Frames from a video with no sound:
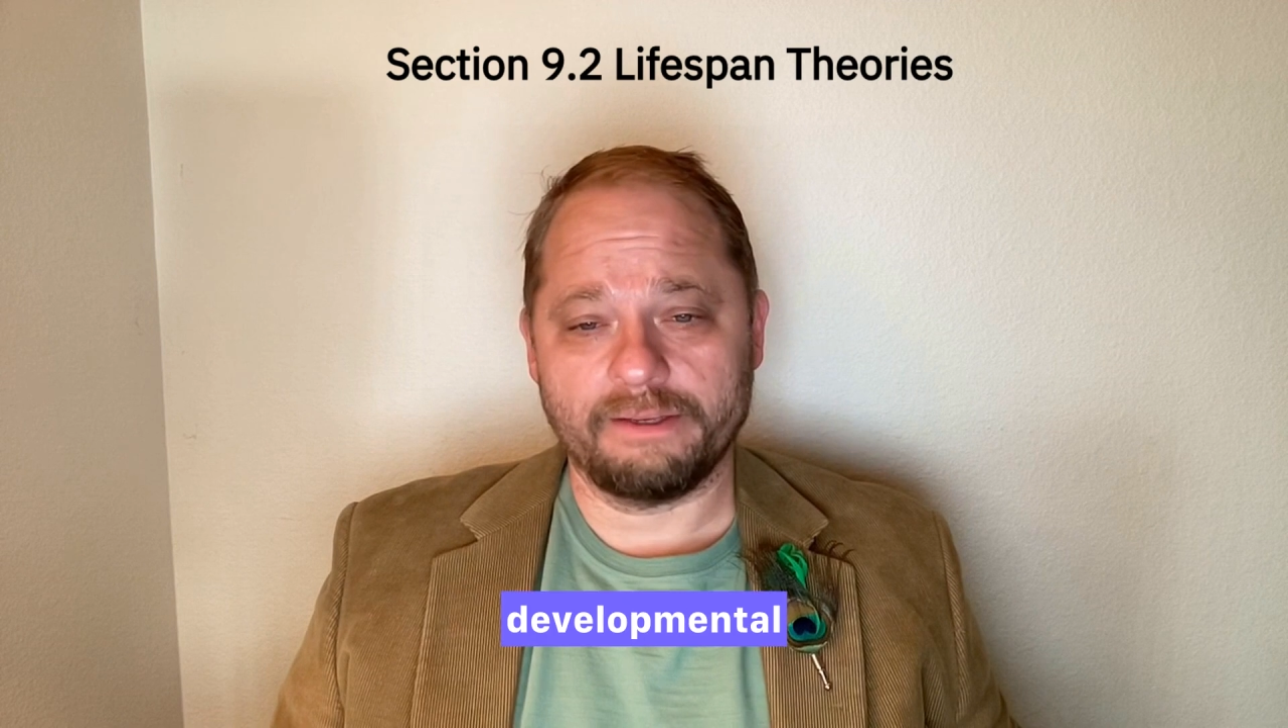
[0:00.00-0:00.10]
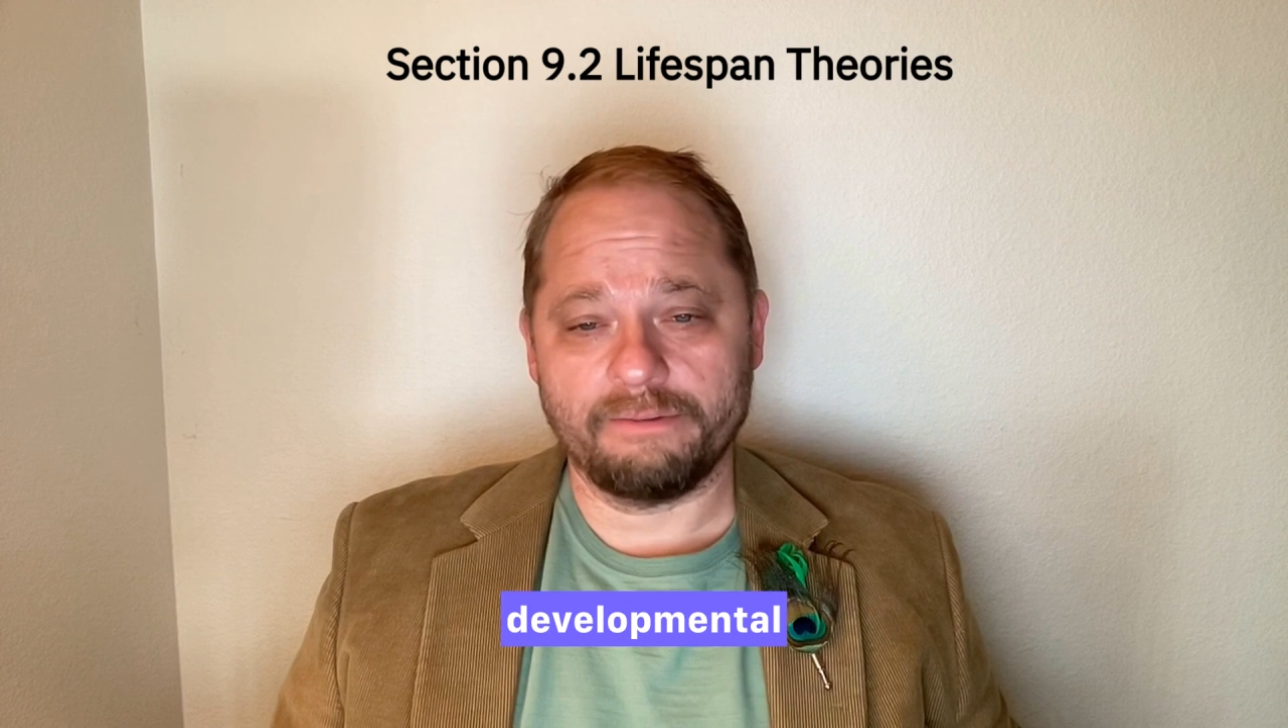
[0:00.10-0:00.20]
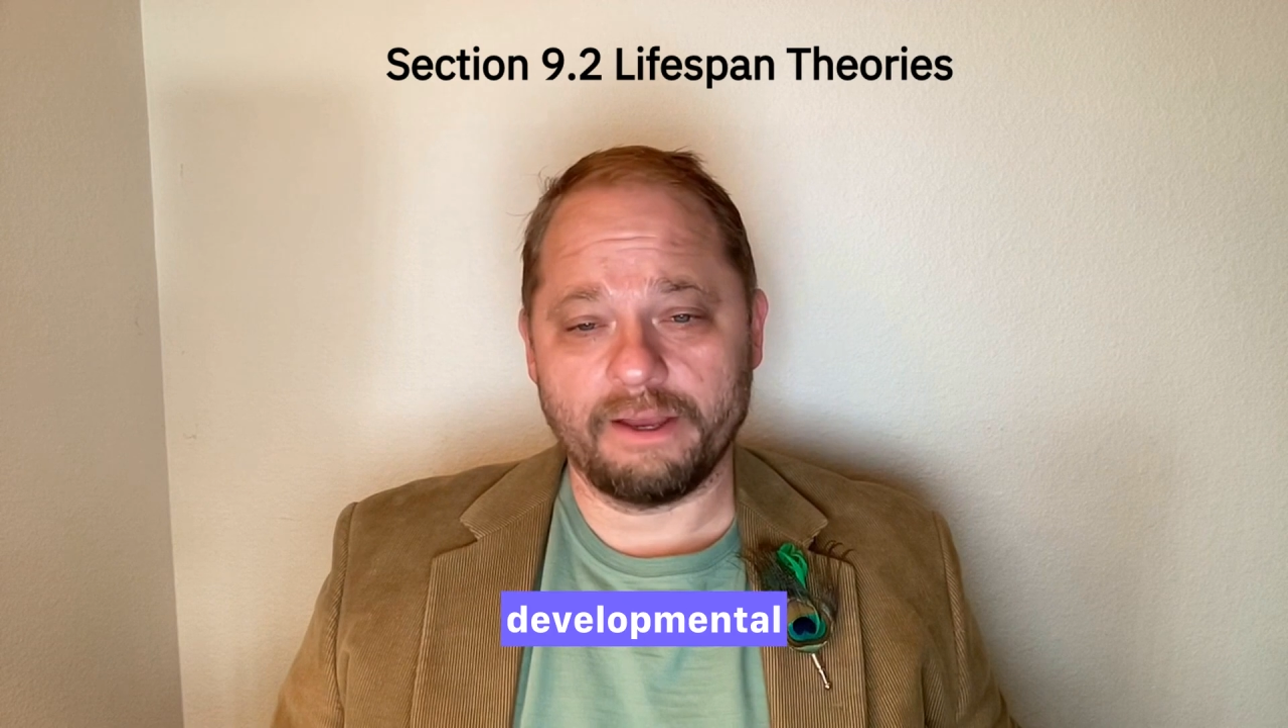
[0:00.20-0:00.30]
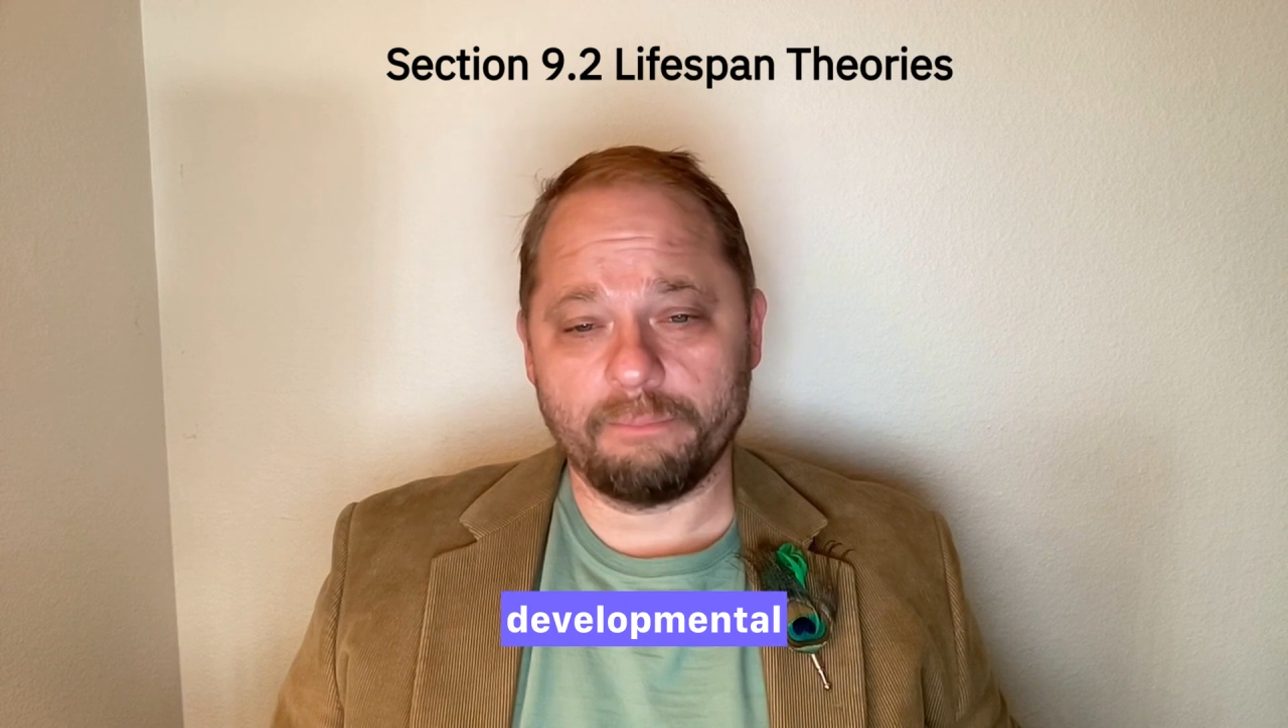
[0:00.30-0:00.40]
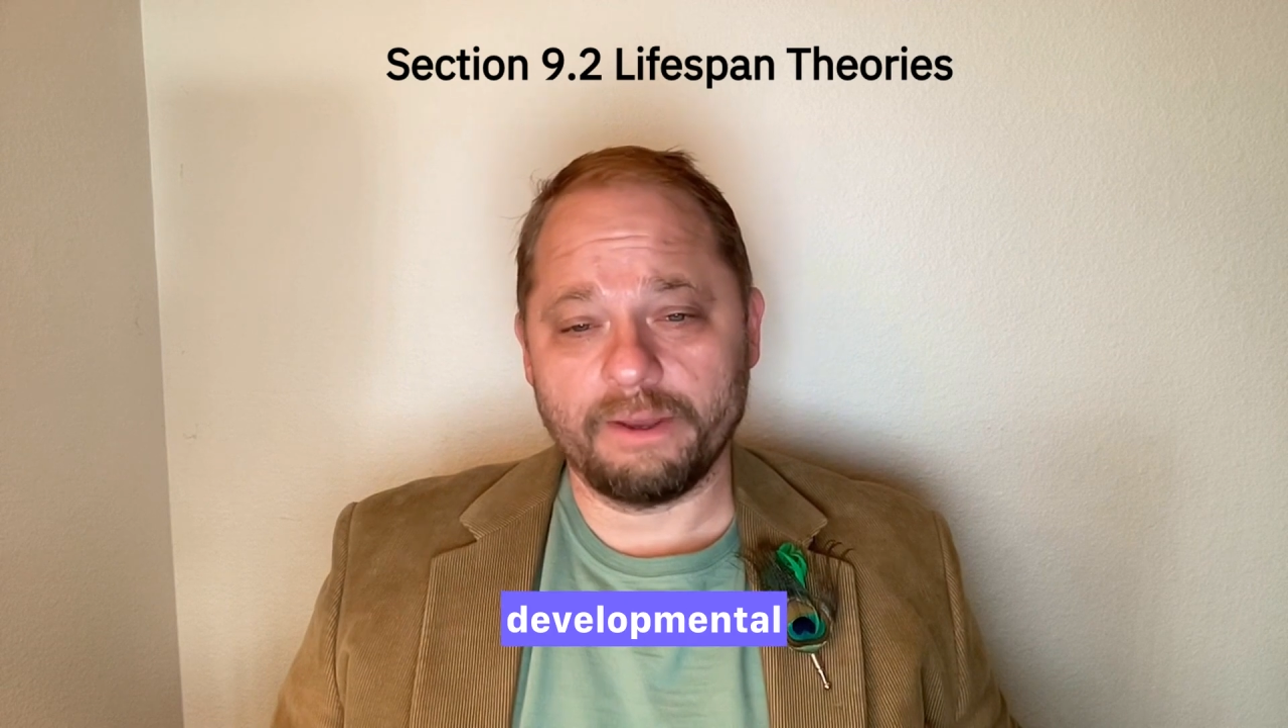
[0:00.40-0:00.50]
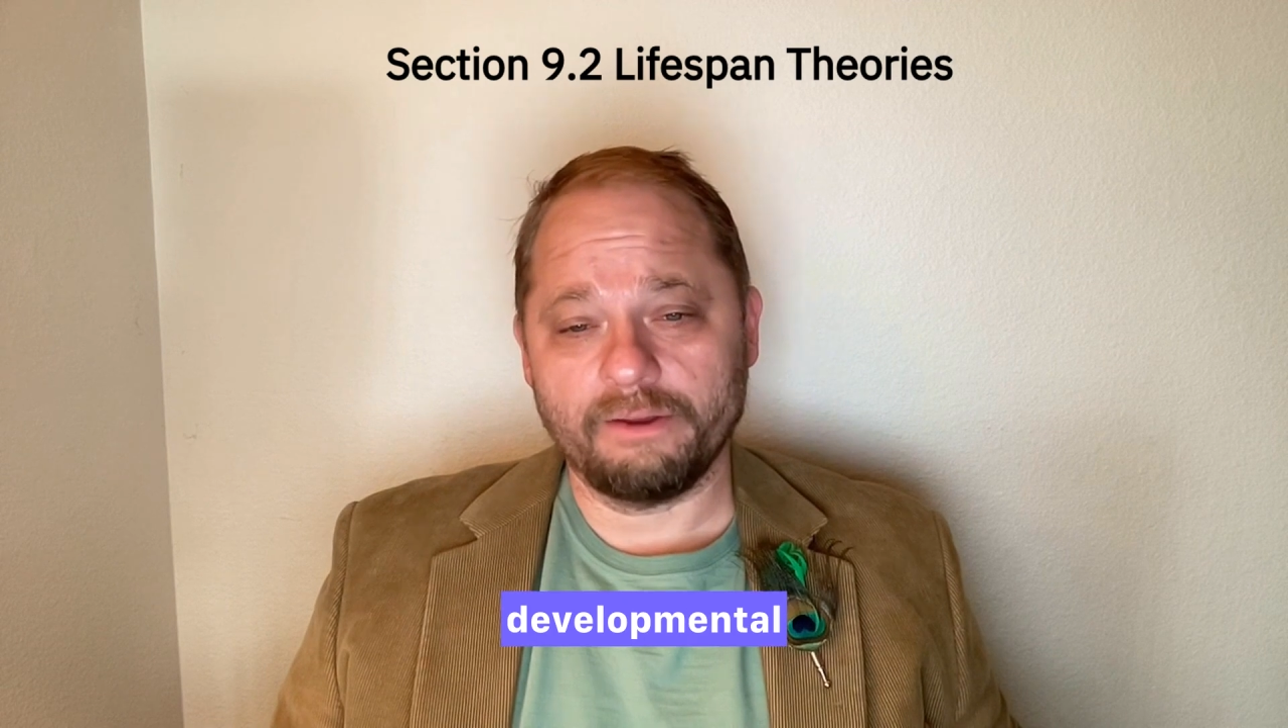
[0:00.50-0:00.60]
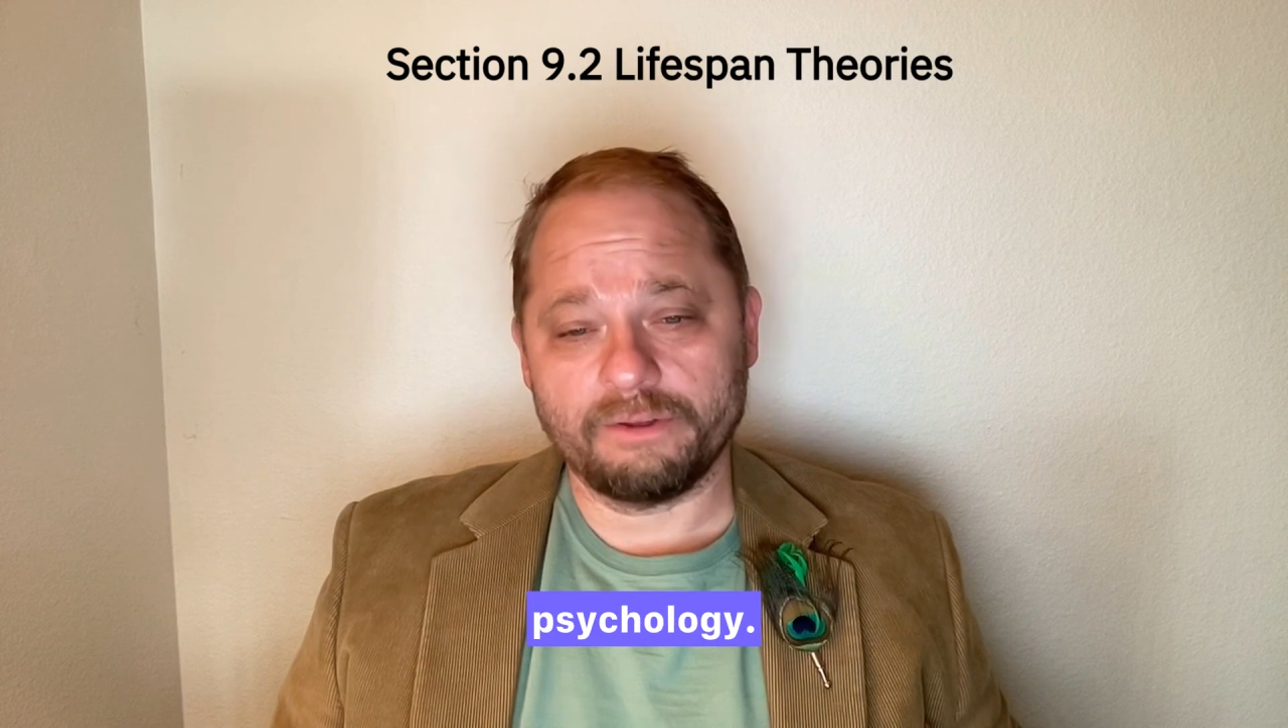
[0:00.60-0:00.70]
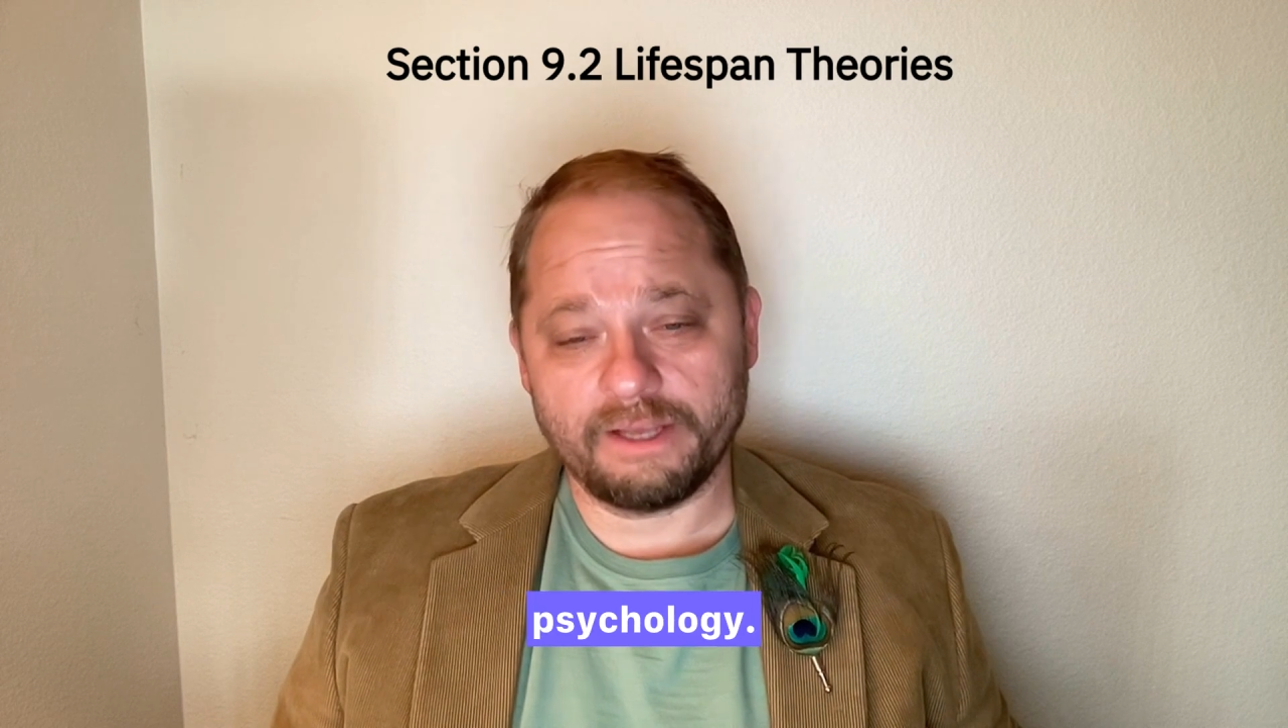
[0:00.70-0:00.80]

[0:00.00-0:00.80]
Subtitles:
developmental